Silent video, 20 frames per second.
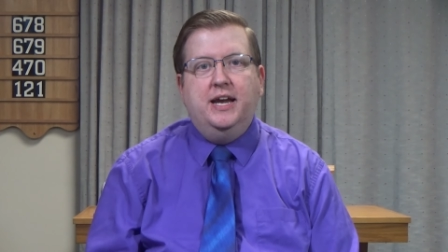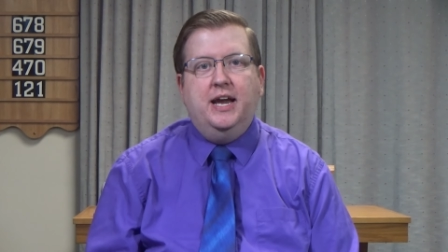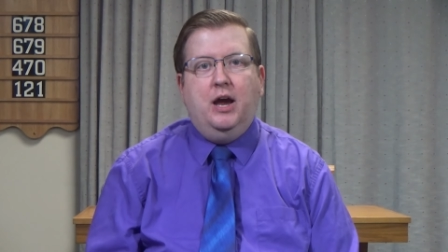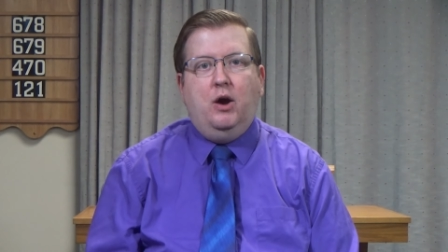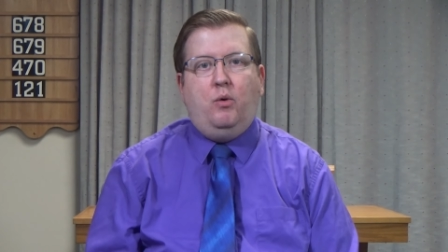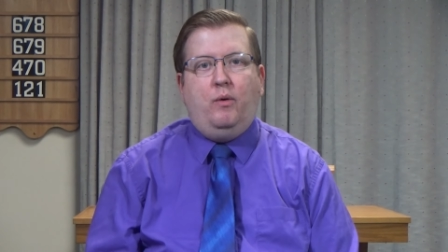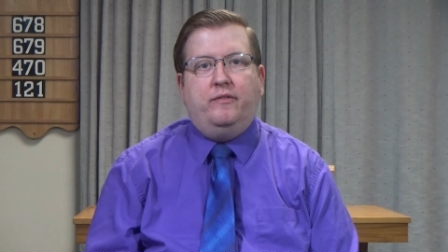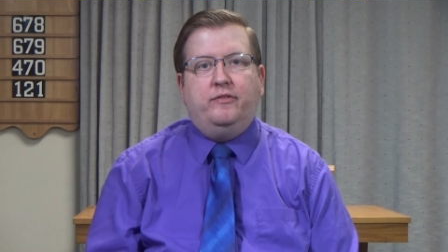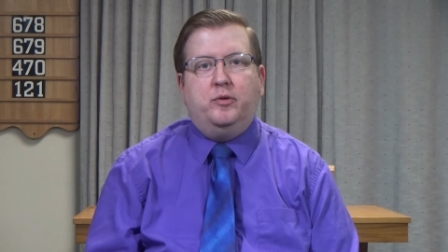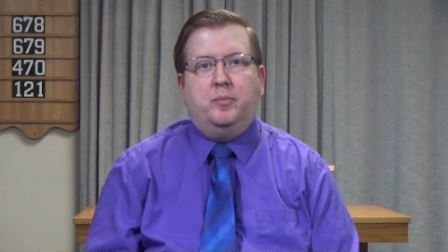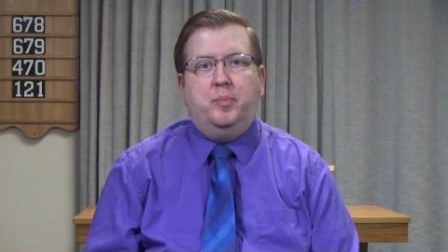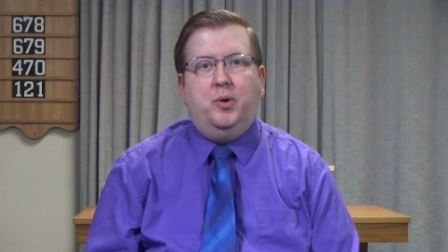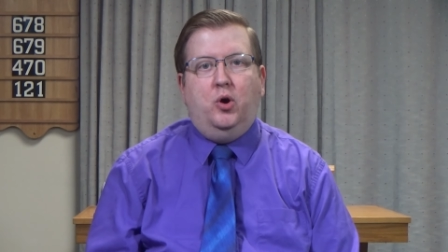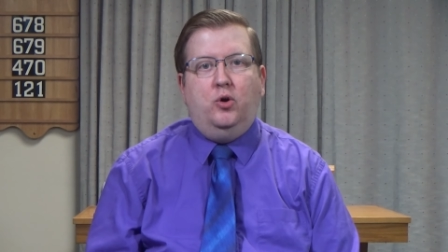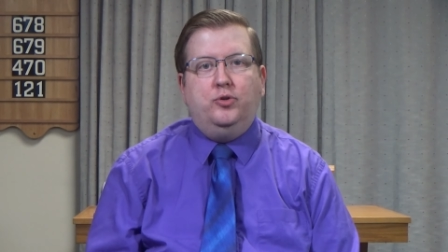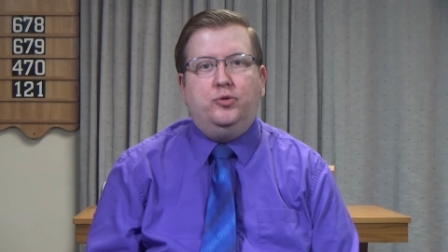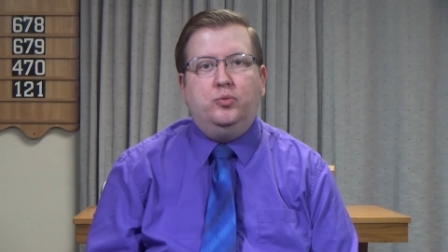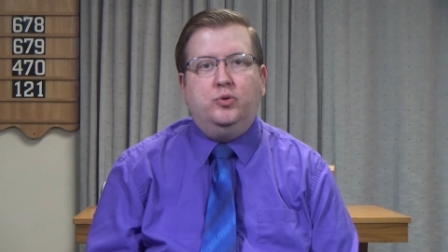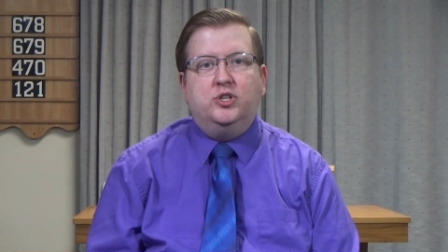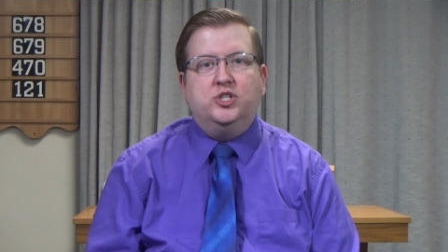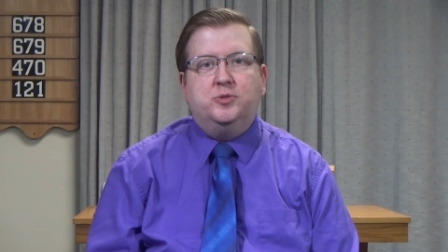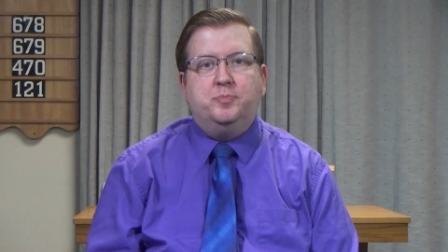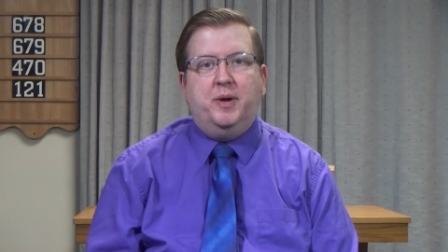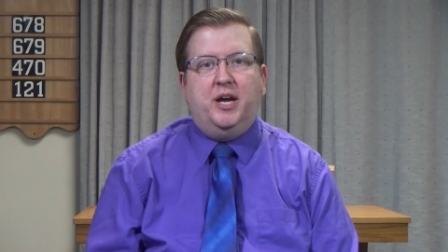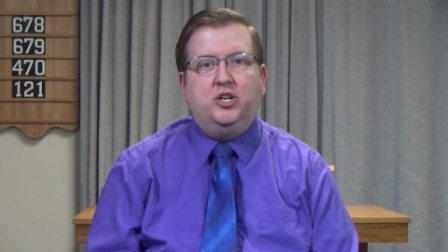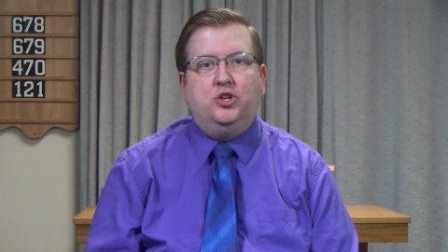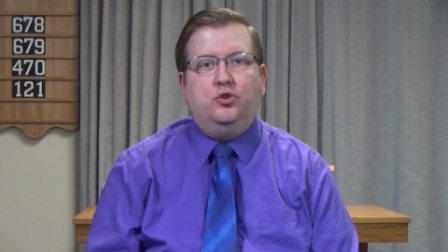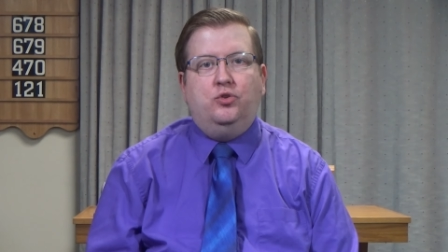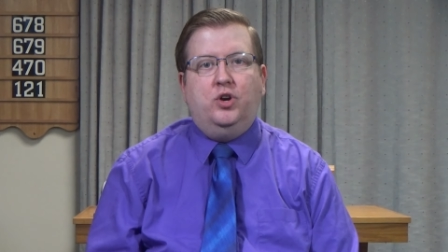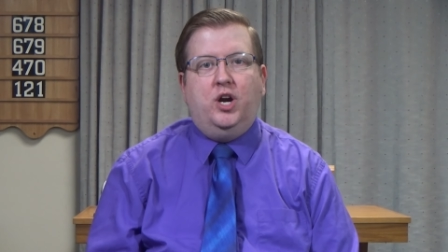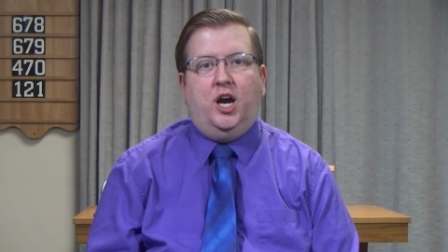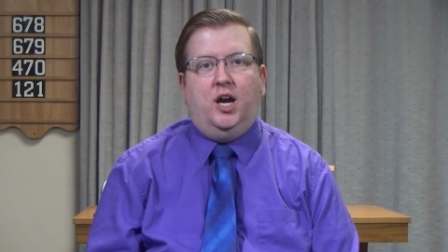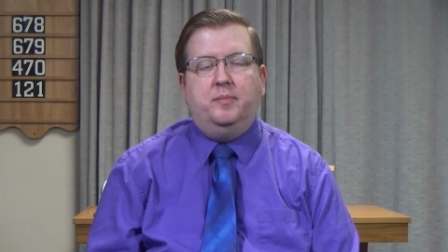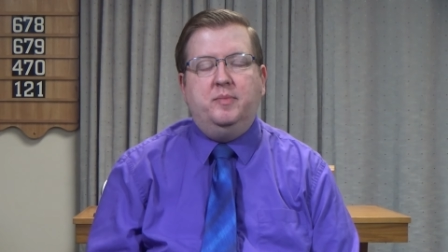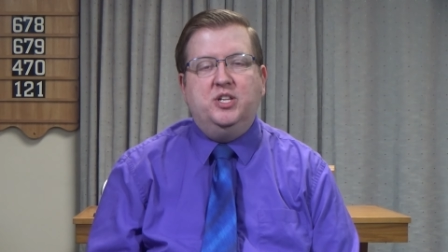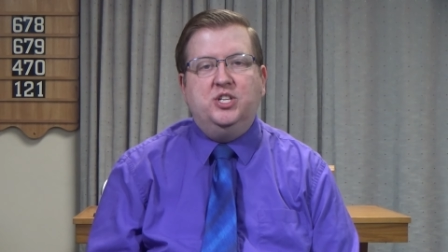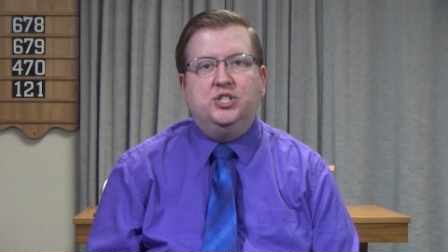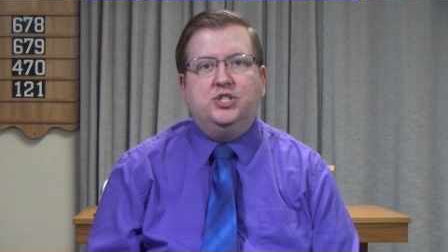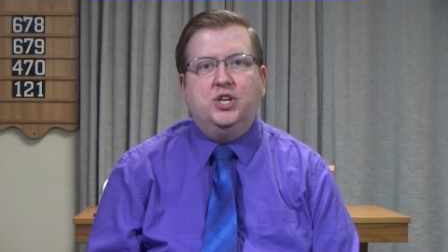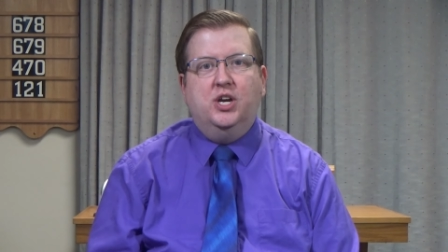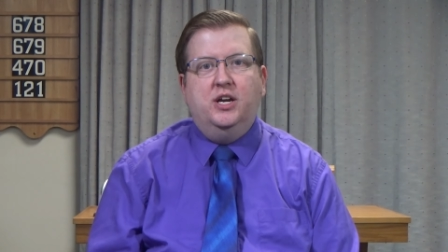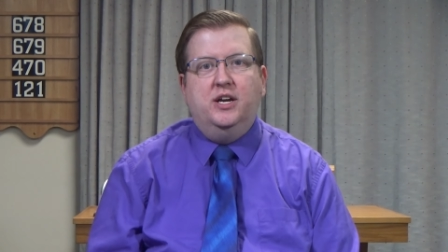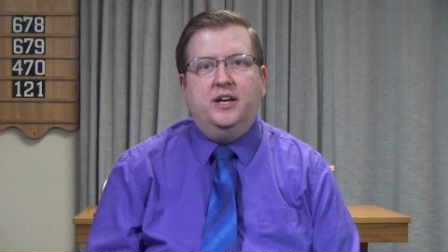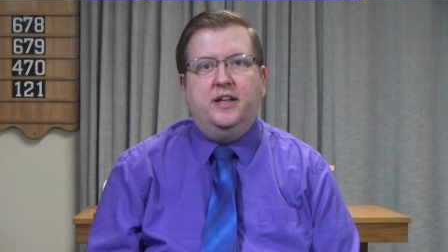However, both were special garments